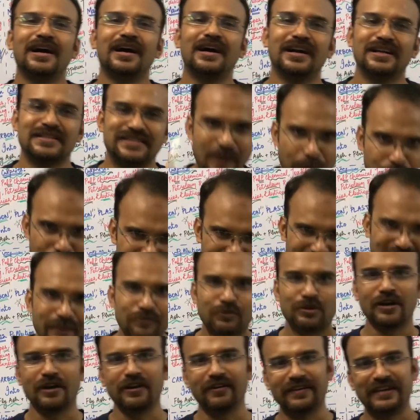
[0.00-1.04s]
subscribe
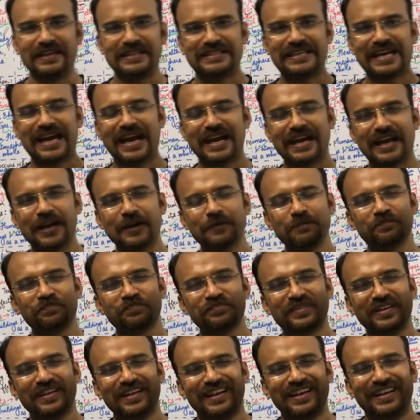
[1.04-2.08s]
to our channel,
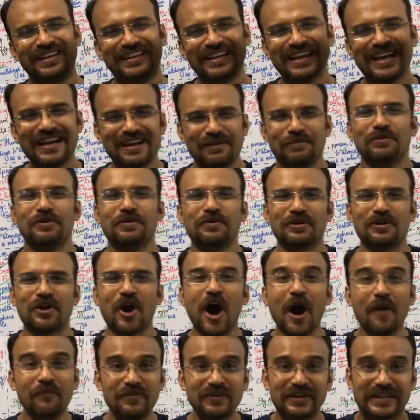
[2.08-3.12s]
yeah,
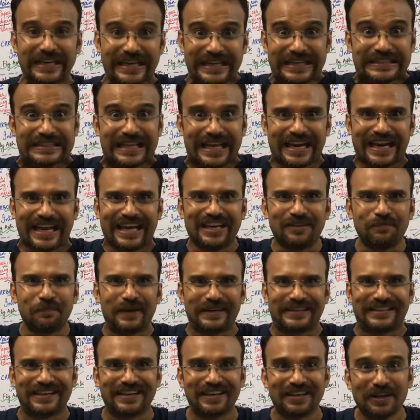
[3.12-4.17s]
or click the like
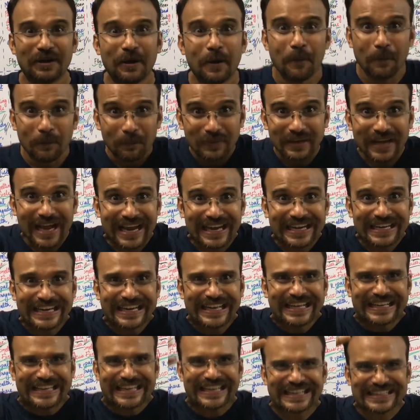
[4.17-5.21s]
button.
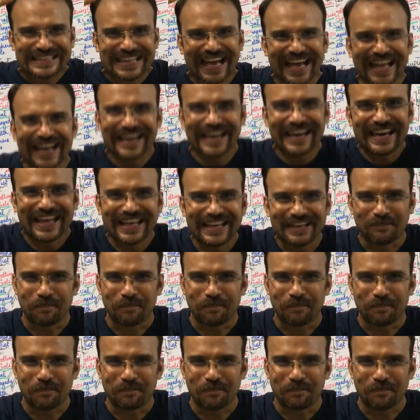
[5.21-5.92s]
Kindly click the like